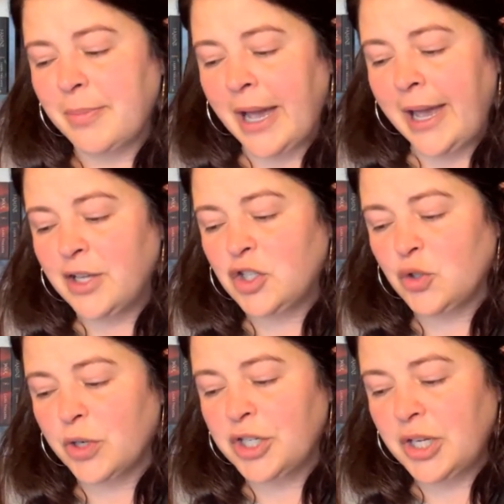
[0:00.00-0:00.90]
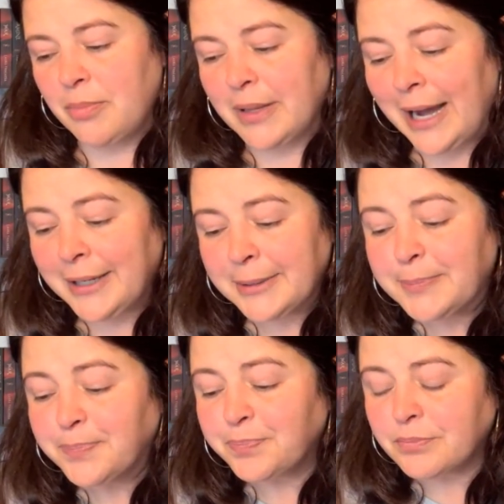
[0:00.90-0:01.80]
by Sorsha Black.
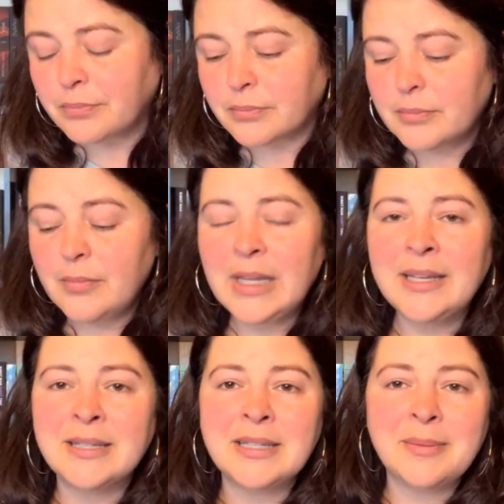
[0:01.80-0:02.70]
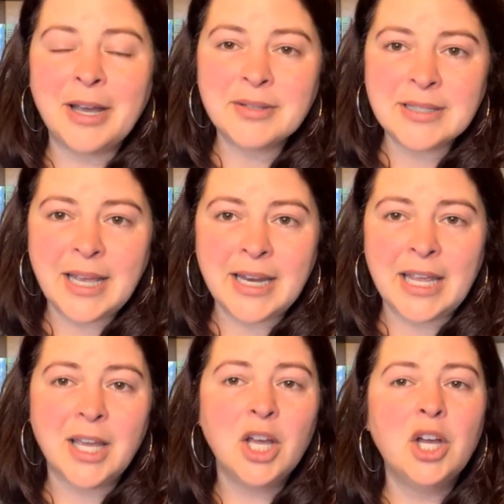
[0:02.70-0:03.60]
This is about
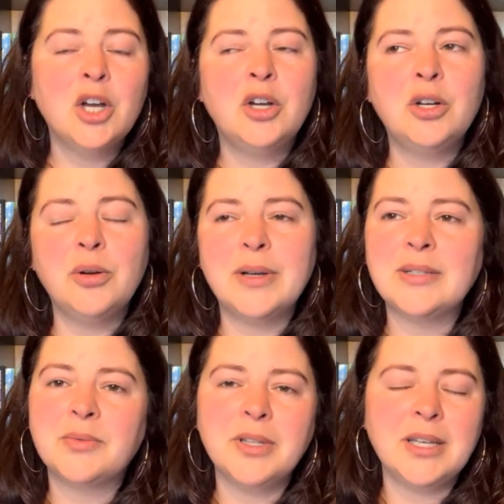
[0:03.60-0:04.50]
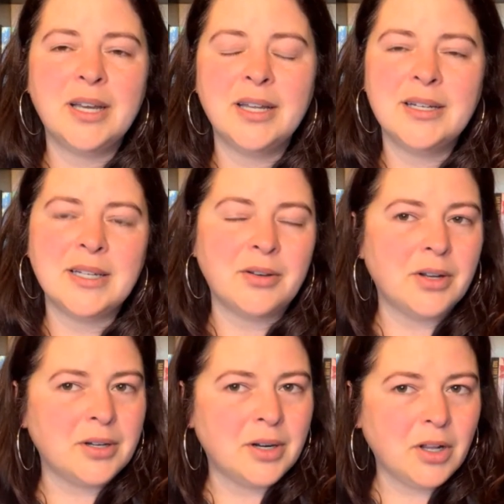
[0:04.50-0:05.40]
Sadie, who is really kind of down
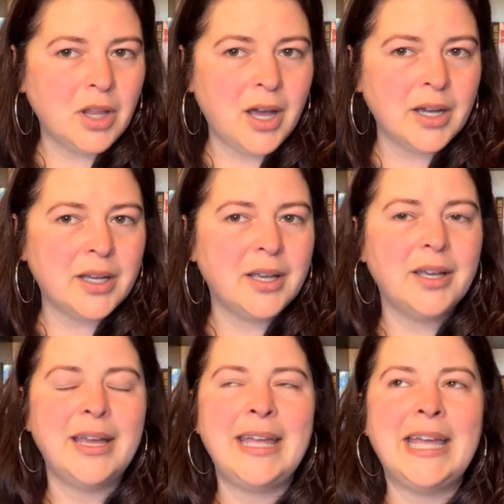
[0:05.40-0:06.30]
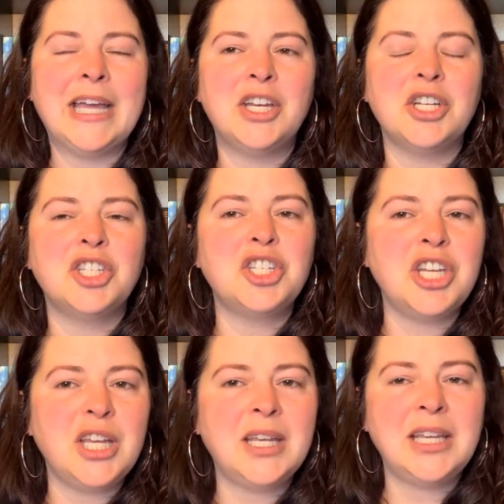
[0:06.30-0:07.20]
on her luck, and
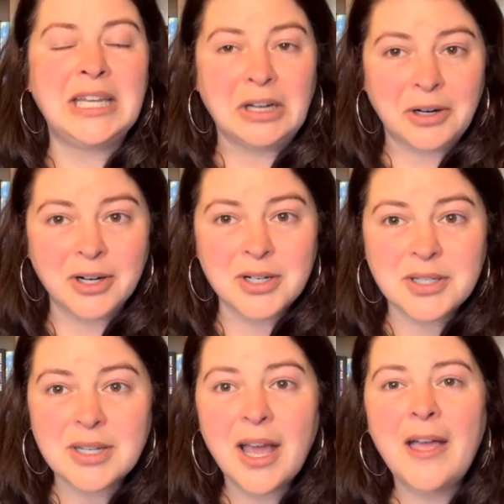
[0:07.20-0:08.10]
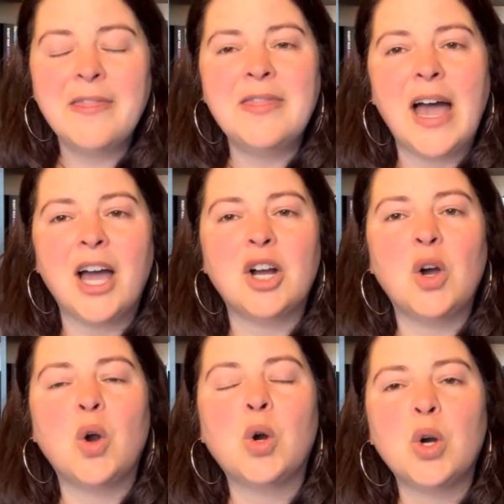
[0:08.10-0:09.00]
she hears that
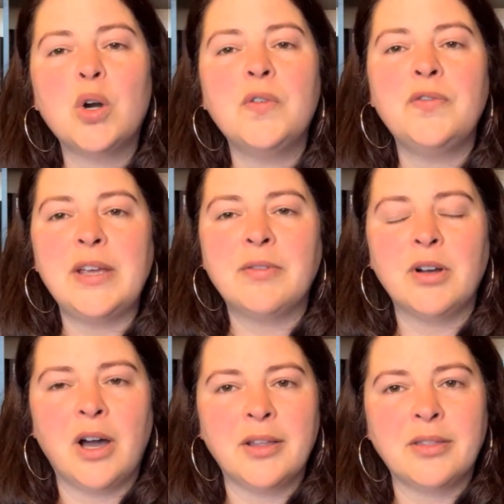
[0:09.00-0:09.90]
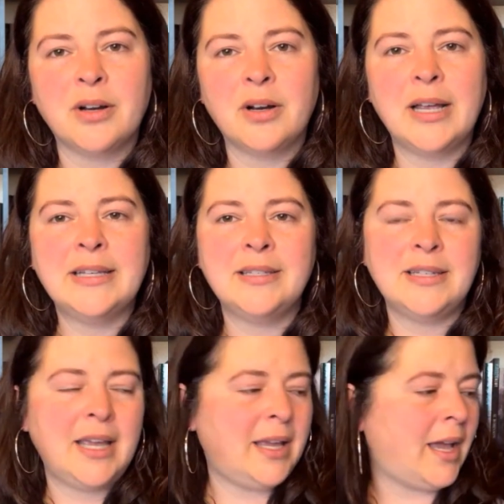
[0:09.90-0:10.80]
her favorite author is
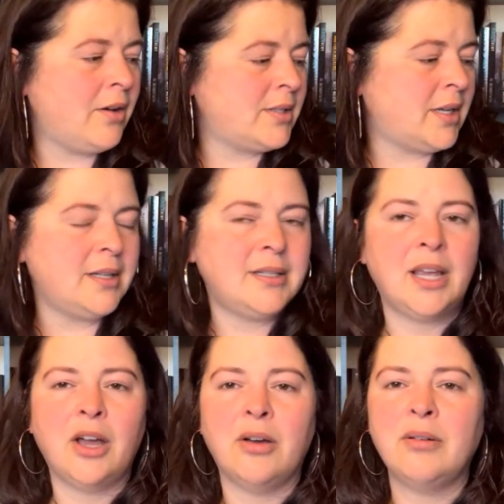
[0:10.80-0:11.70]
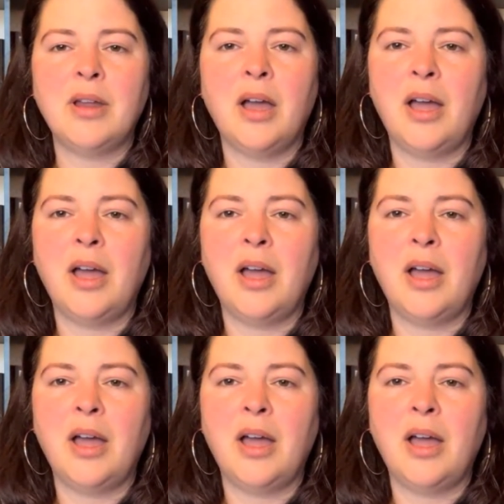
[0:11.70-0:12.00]
staying outside of town